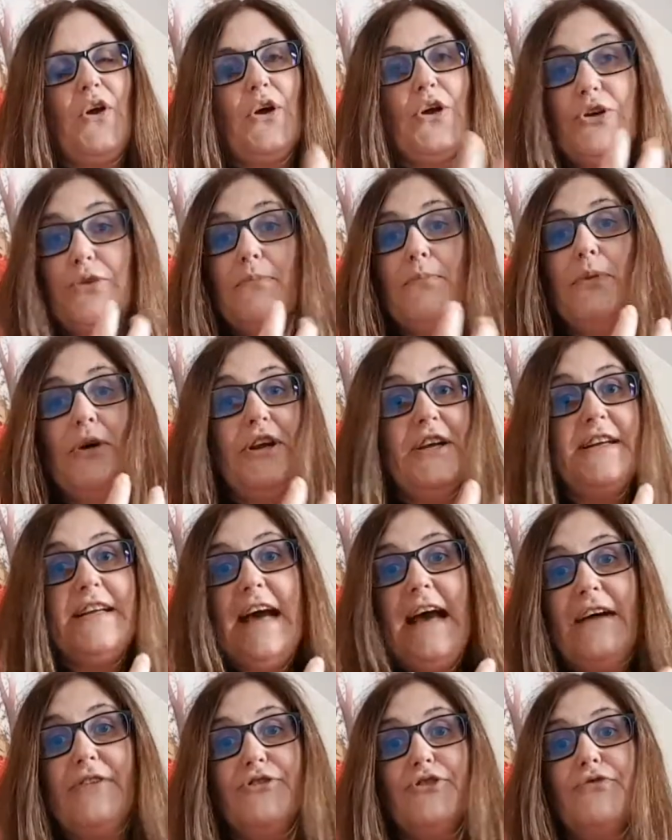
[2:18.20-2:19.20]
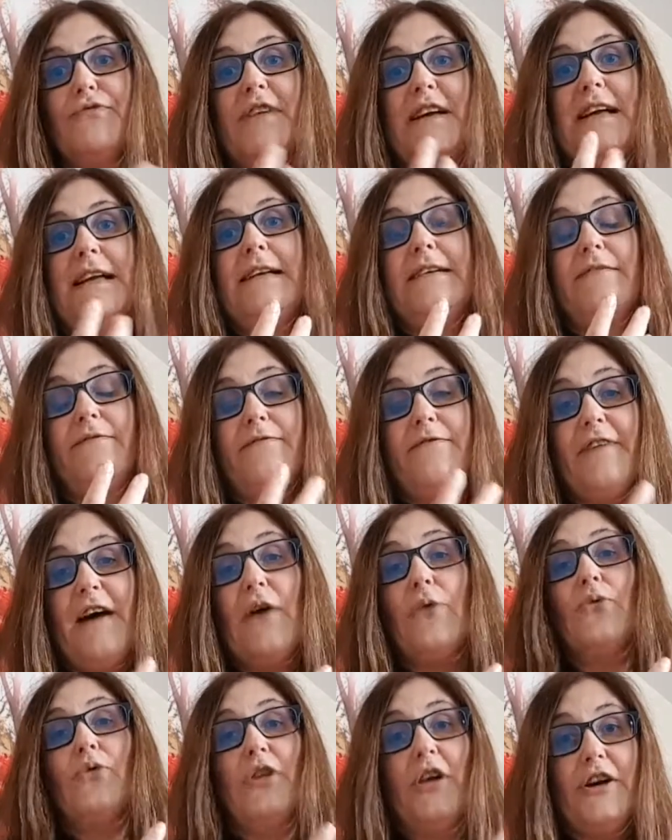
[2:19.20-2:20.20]
couldn't put it down you really
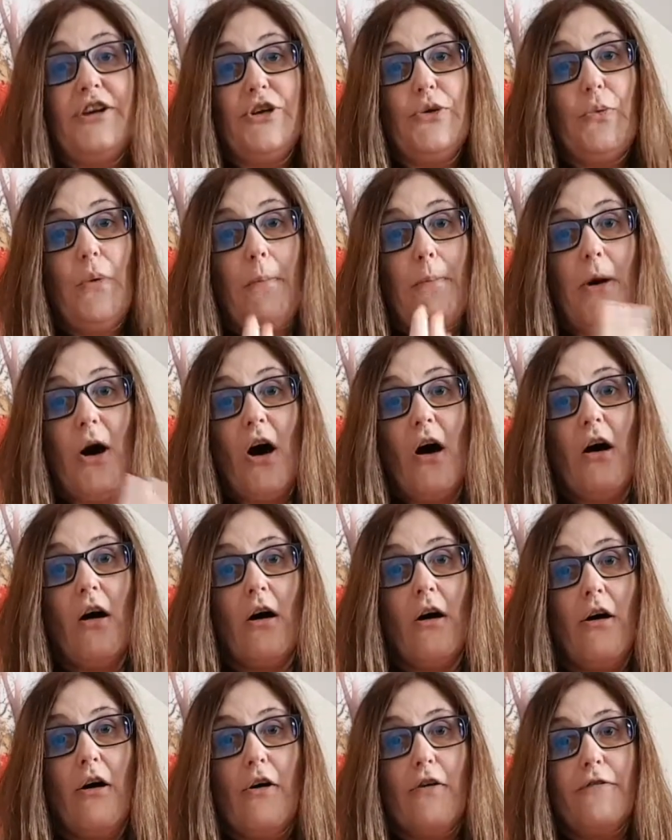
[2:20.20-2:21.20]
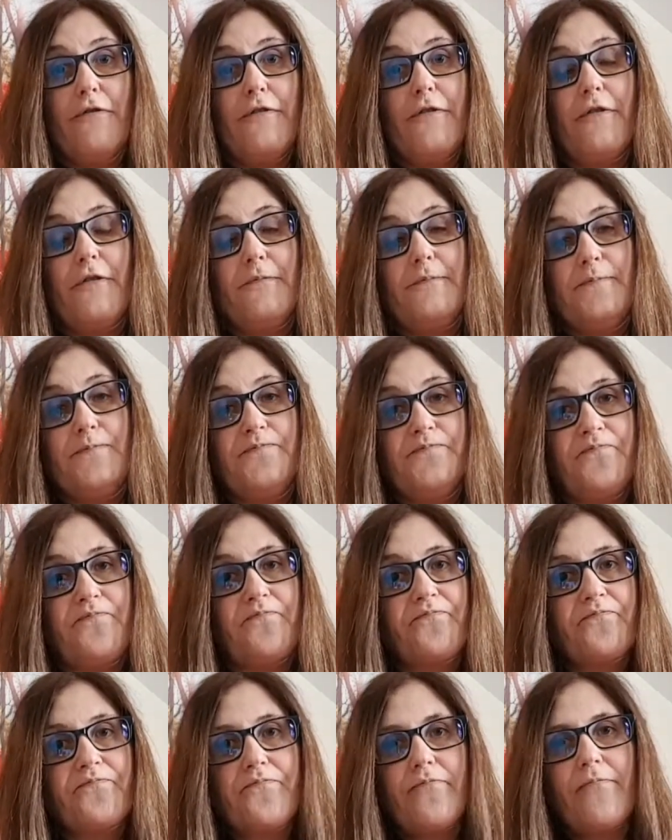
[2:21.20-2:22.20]
felt like you were part of
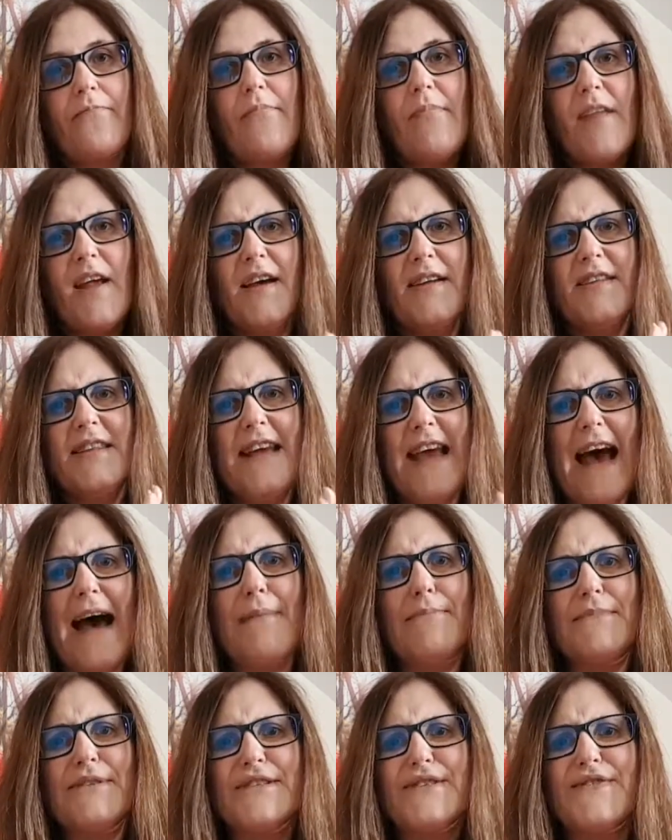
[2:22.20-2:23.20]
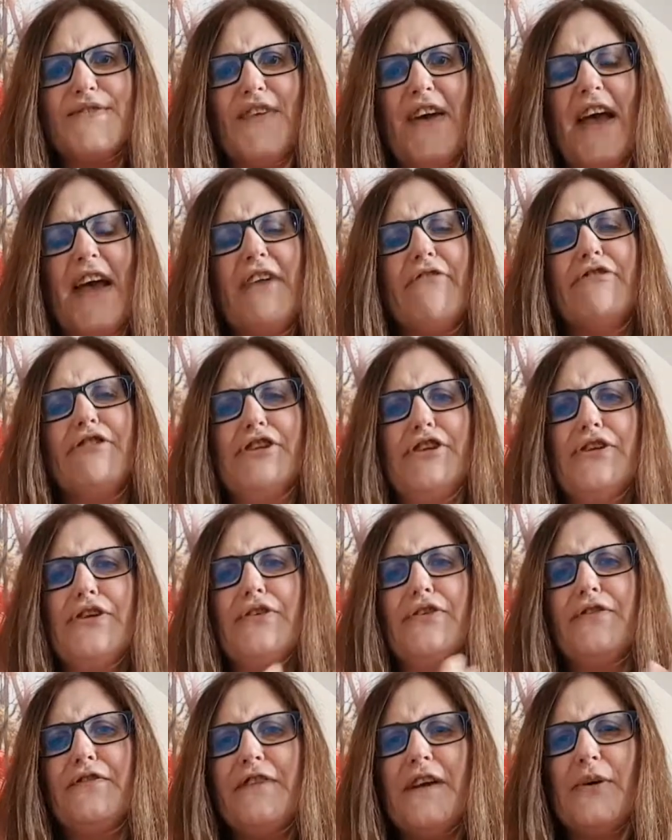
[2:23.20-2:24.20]
the atmosphere and you
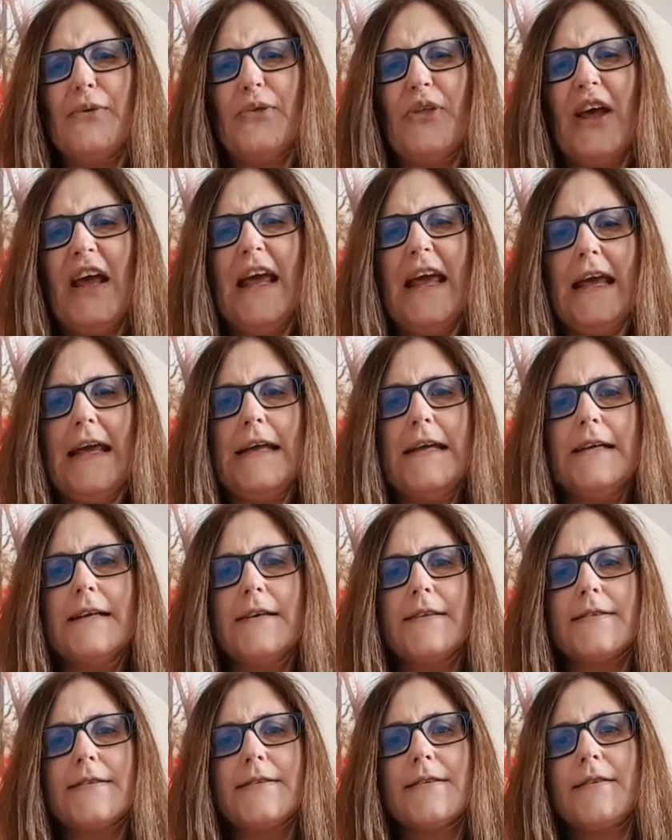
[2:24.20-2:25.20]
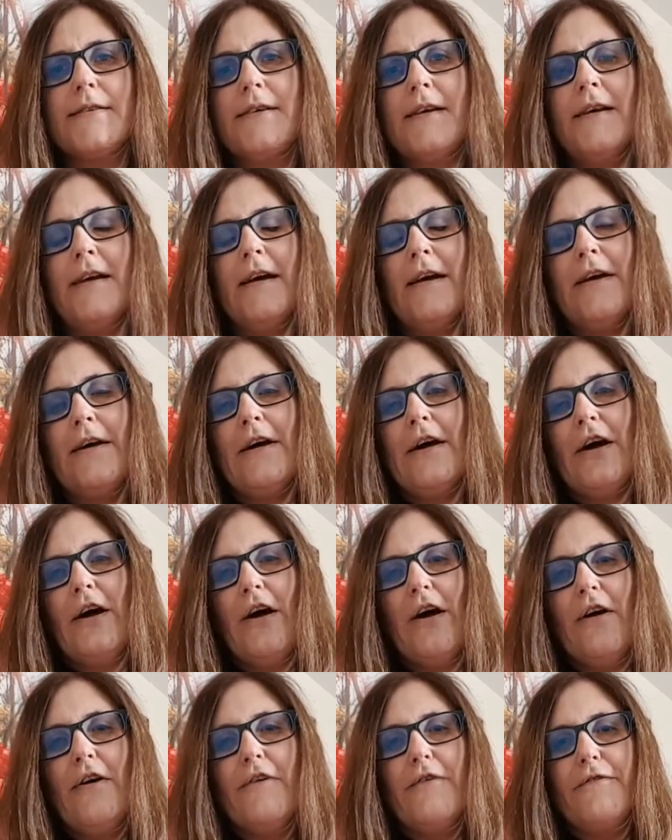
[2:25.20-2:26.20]
could feel the heat
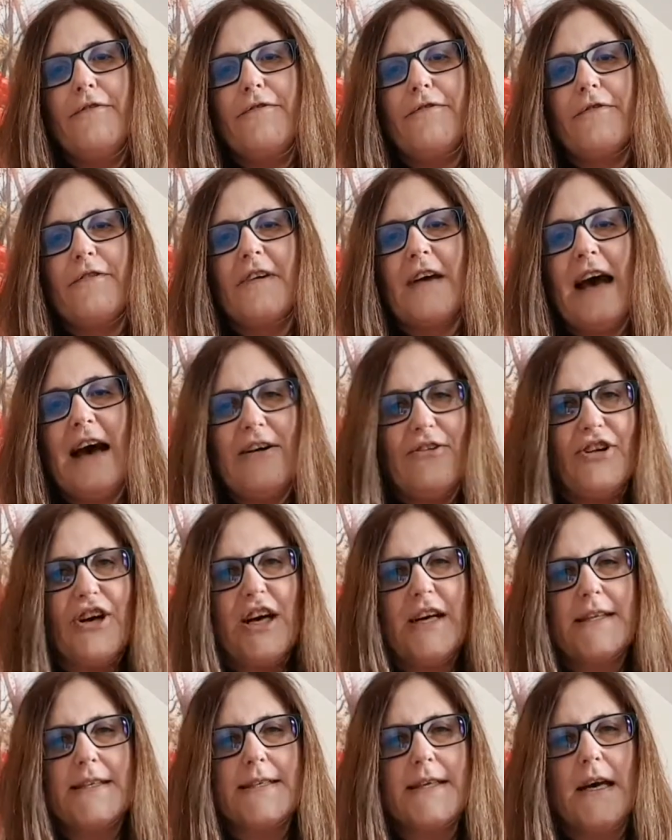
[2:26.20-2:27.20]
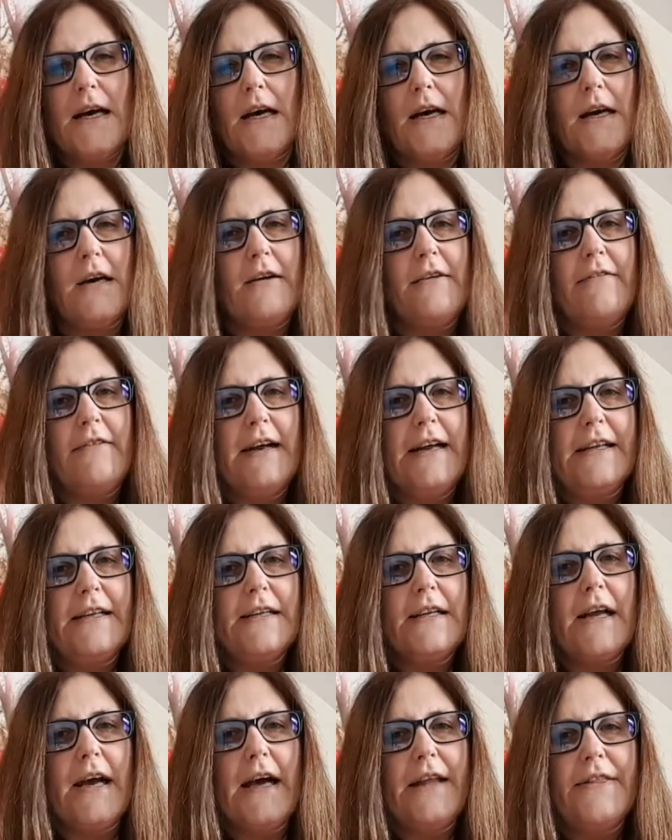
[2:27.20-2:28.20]
of Calcutta
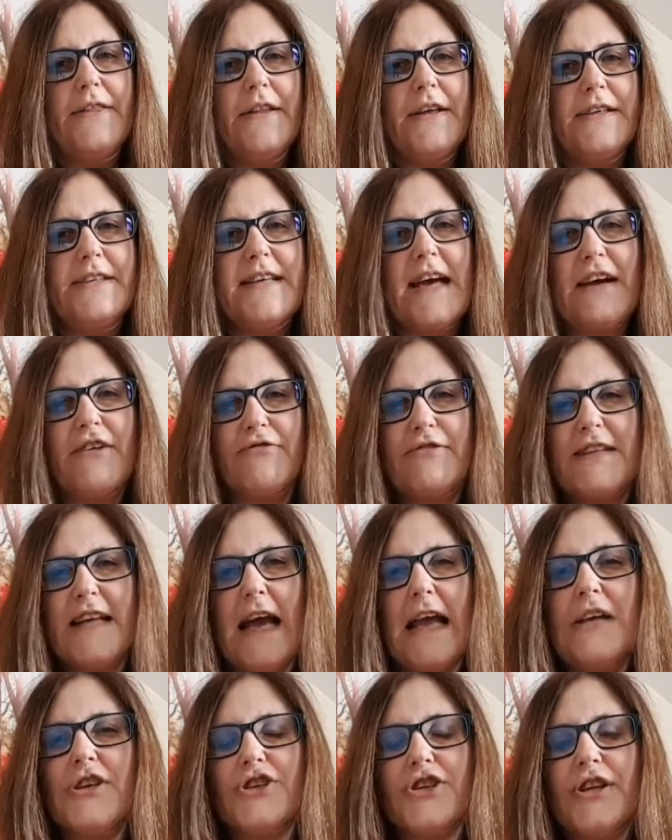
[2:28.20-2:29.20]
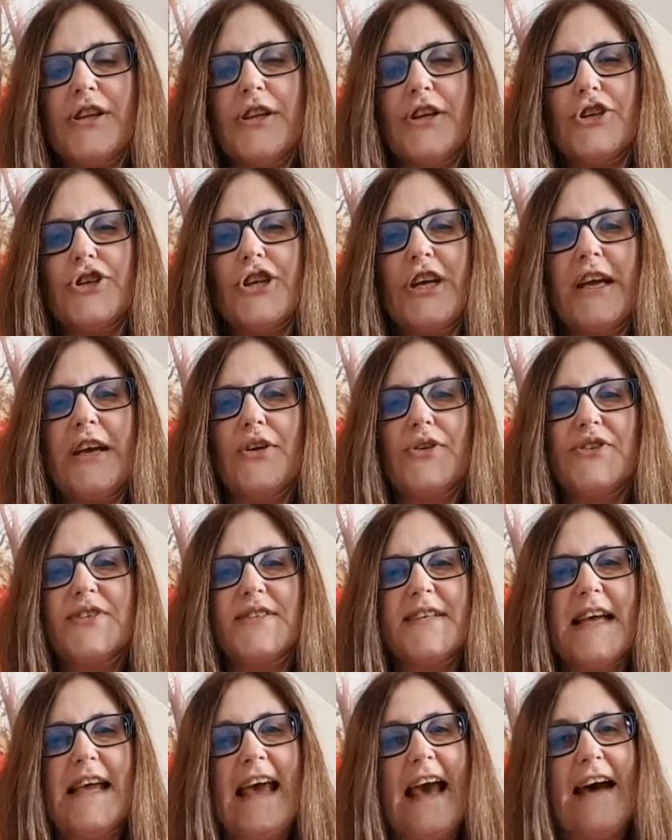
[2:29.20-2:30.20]
and and the degradation that she could
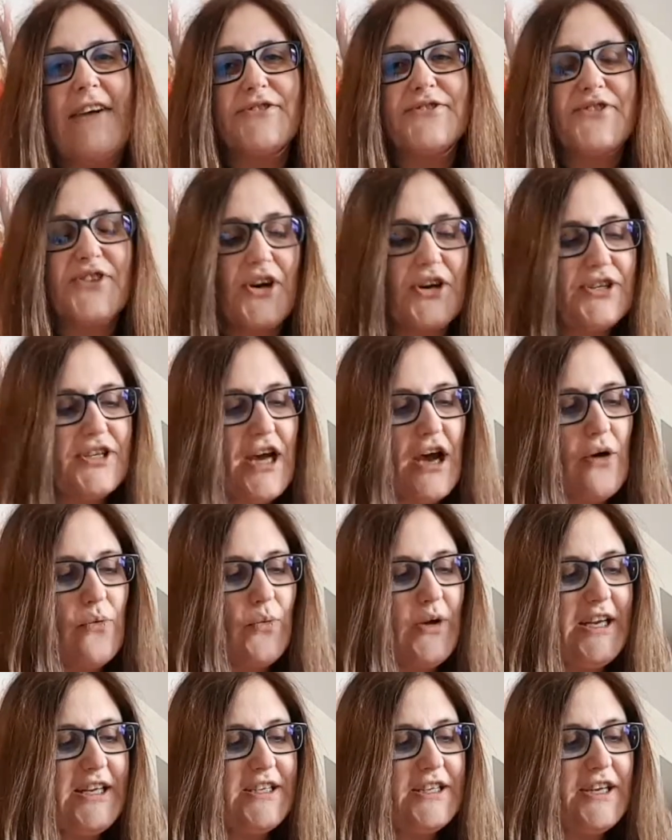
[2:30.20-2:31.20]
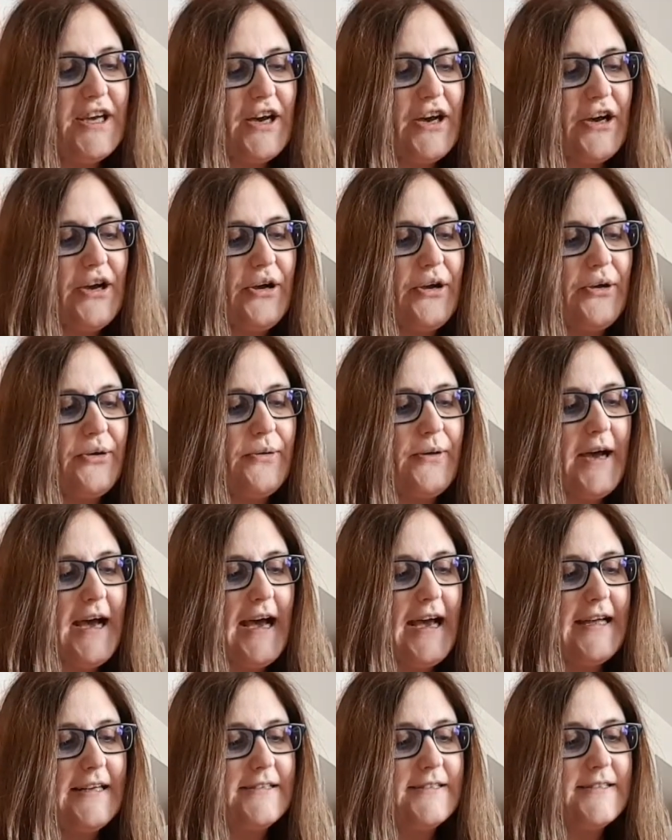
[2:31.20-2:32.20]
see outside her window
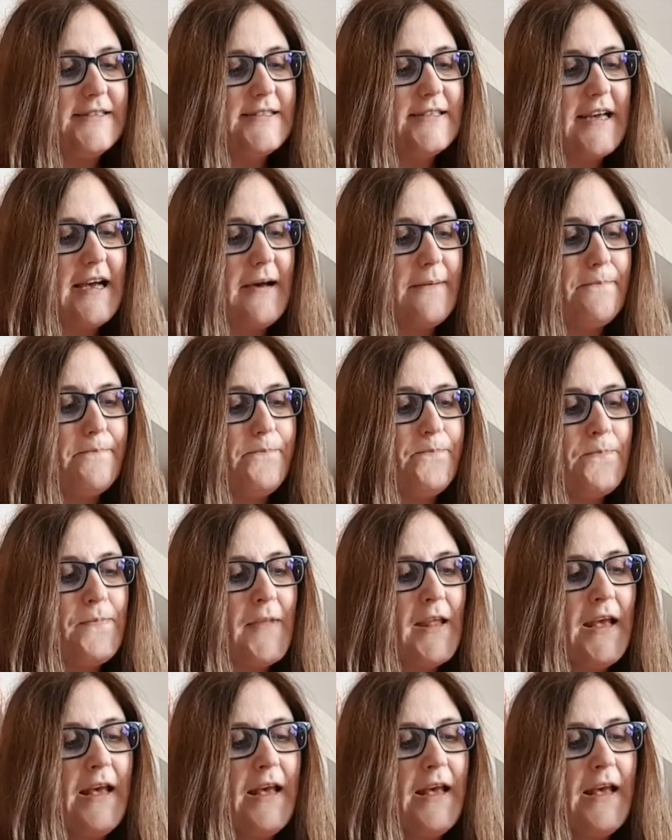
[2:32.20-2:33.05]
and um,